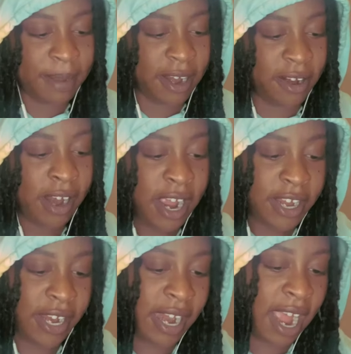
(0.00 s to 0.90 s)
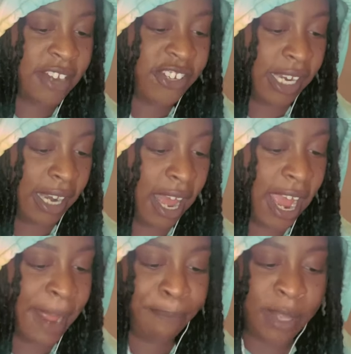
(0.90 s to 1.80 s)
here. You're
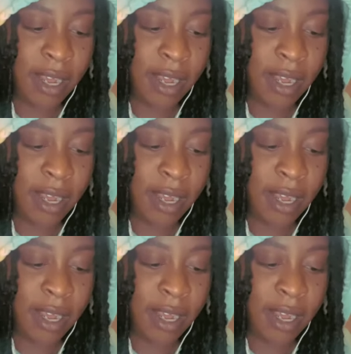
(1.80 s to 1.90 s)
nonchalant.